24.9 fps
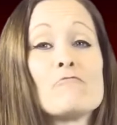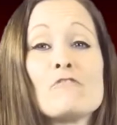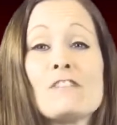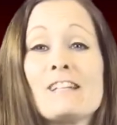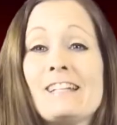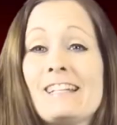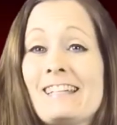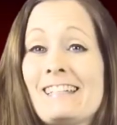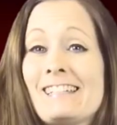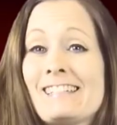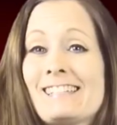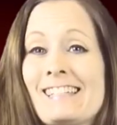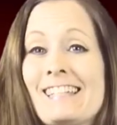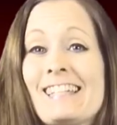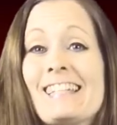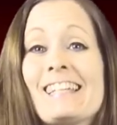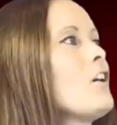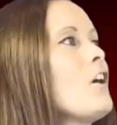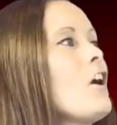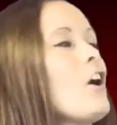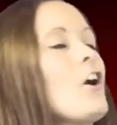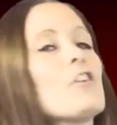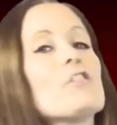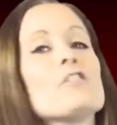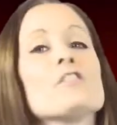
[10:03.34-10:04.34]
releasing
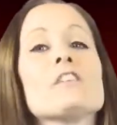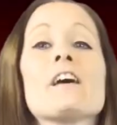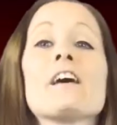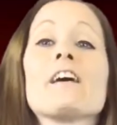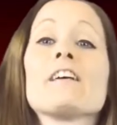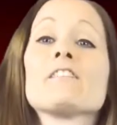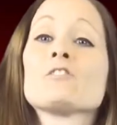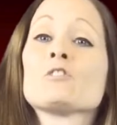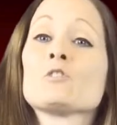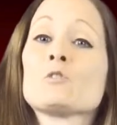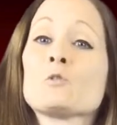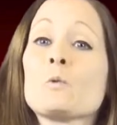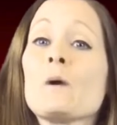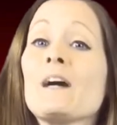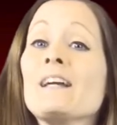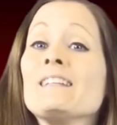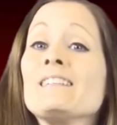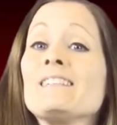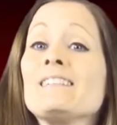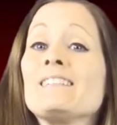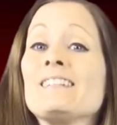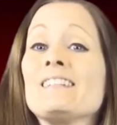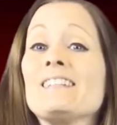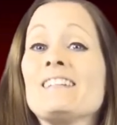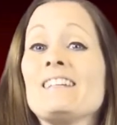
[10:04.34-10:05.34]
on the
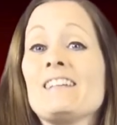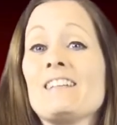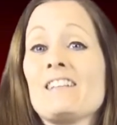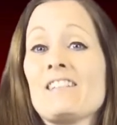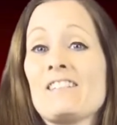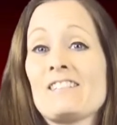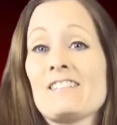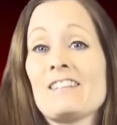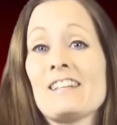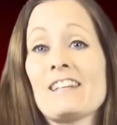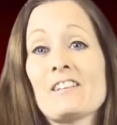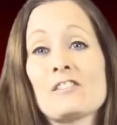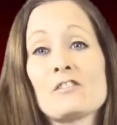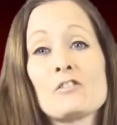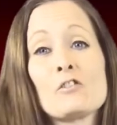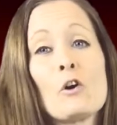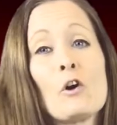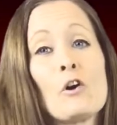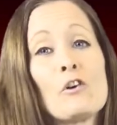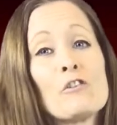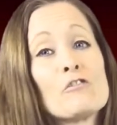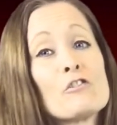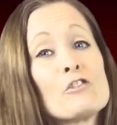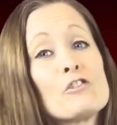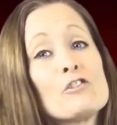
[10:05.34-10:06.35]
26th
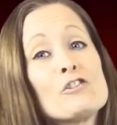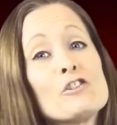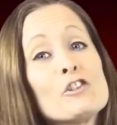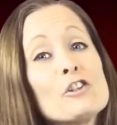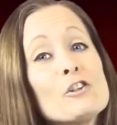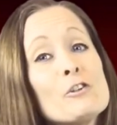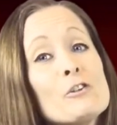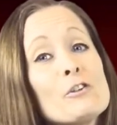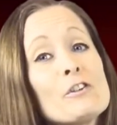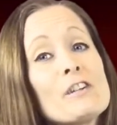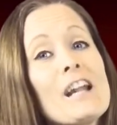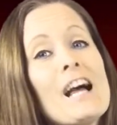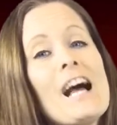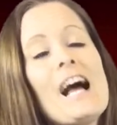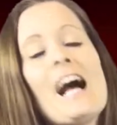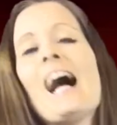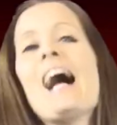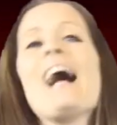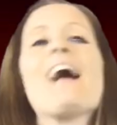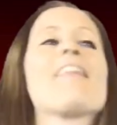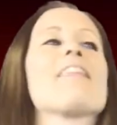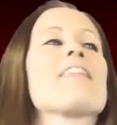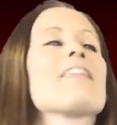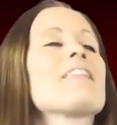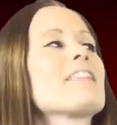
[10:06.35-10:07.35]
of June
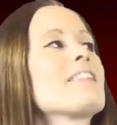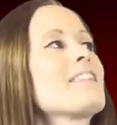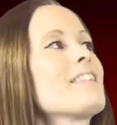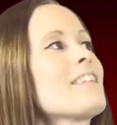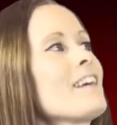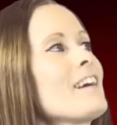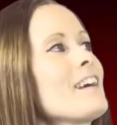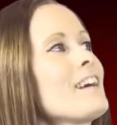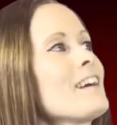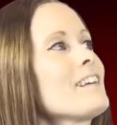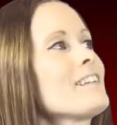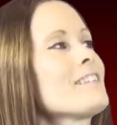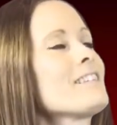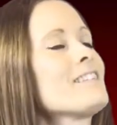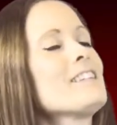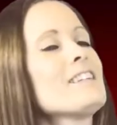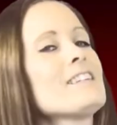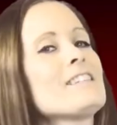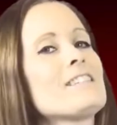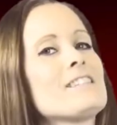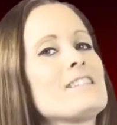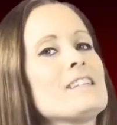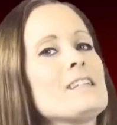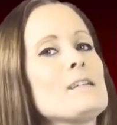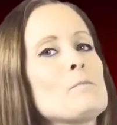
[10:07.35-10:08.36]
and uh,
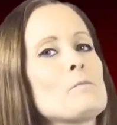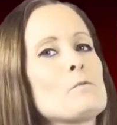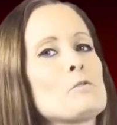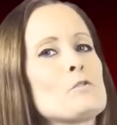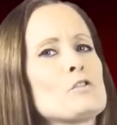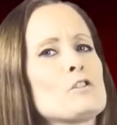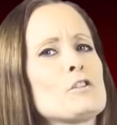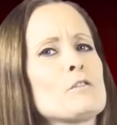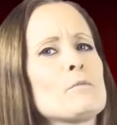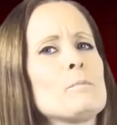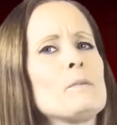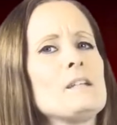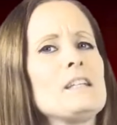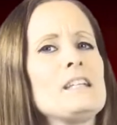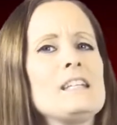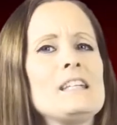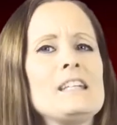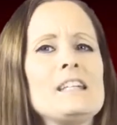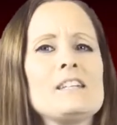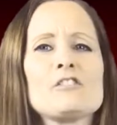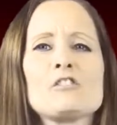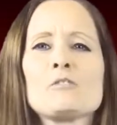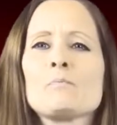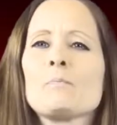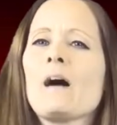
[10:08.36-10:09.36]
this seems to be
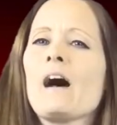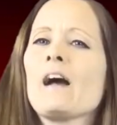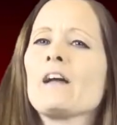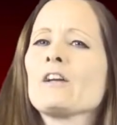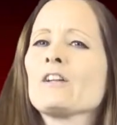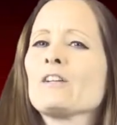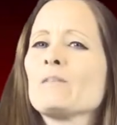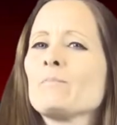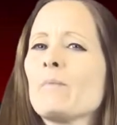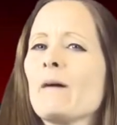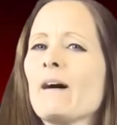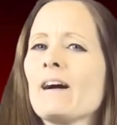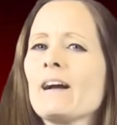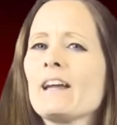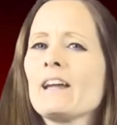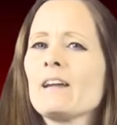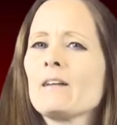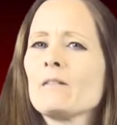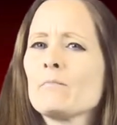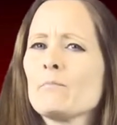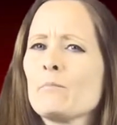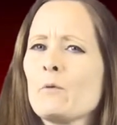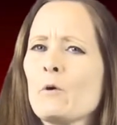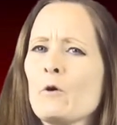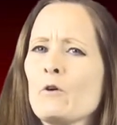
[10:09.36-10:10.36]
inspired by
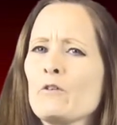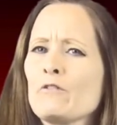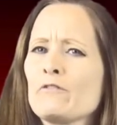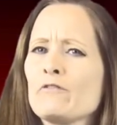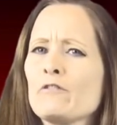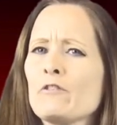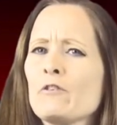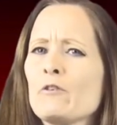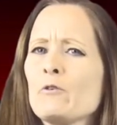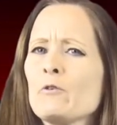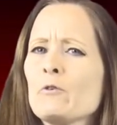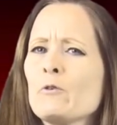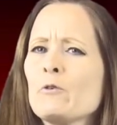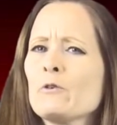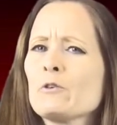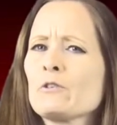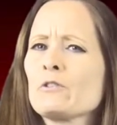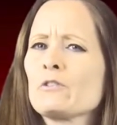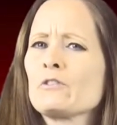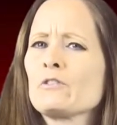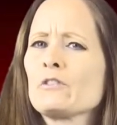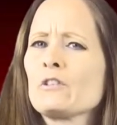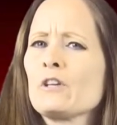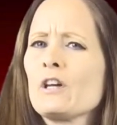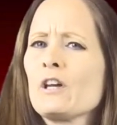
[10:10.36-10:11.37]
both
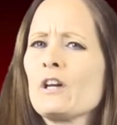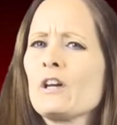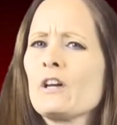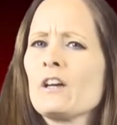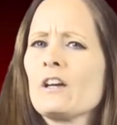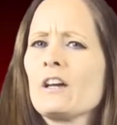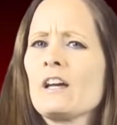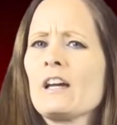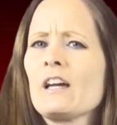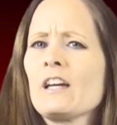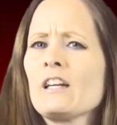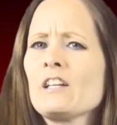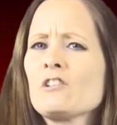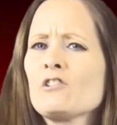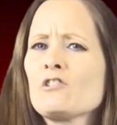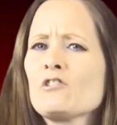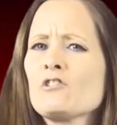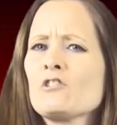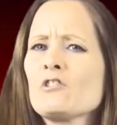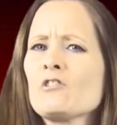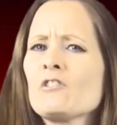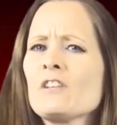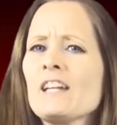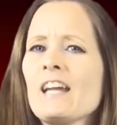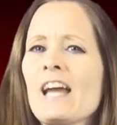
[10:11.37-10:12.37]
Norse uh,
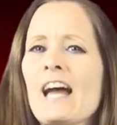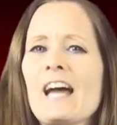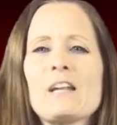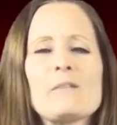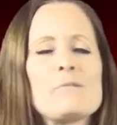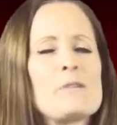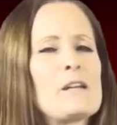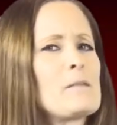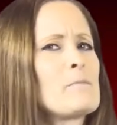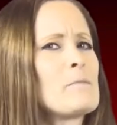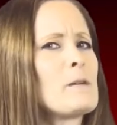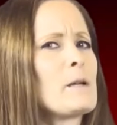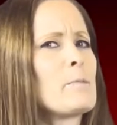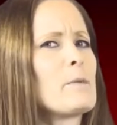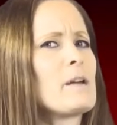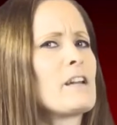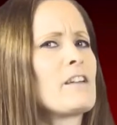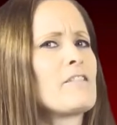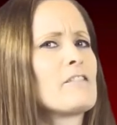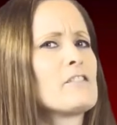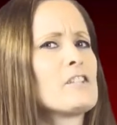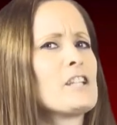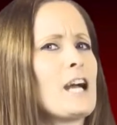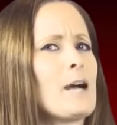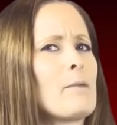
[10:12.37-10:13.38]
history and maybe a bit
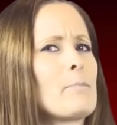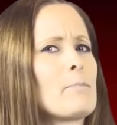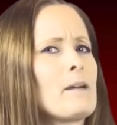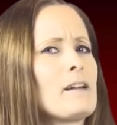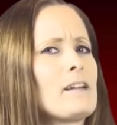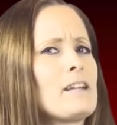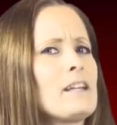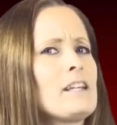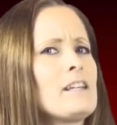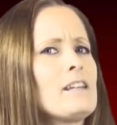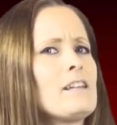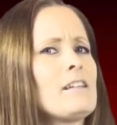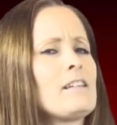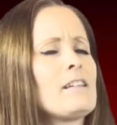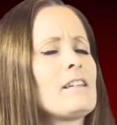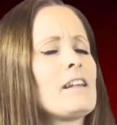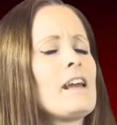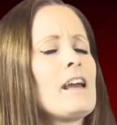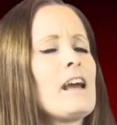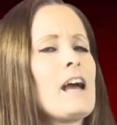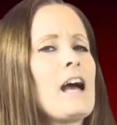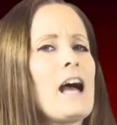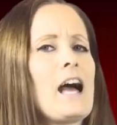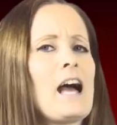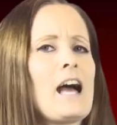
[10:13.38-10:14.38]
of Japanese
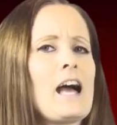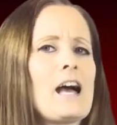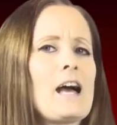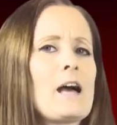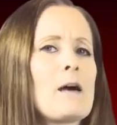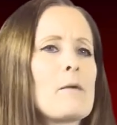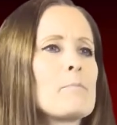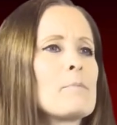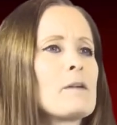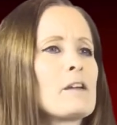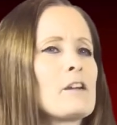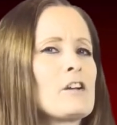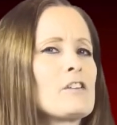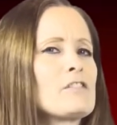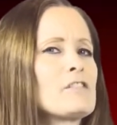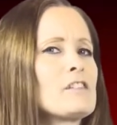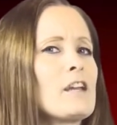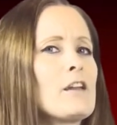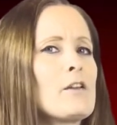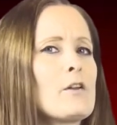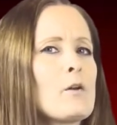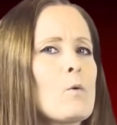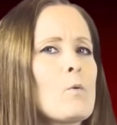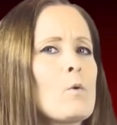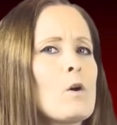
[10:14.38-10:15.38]
uh, because
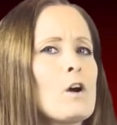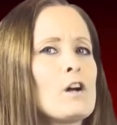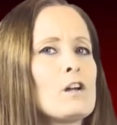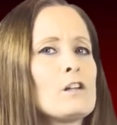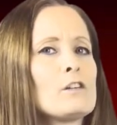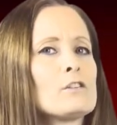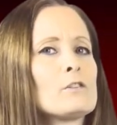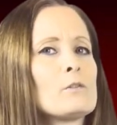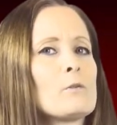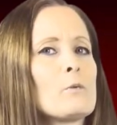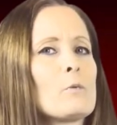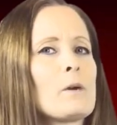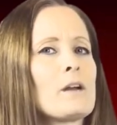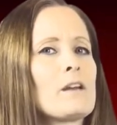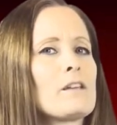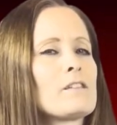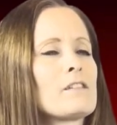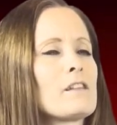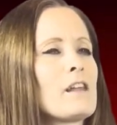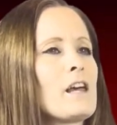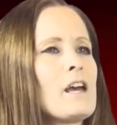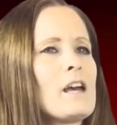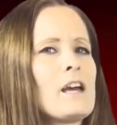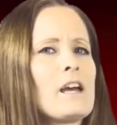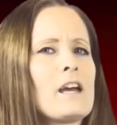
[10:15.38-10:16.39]
in a world with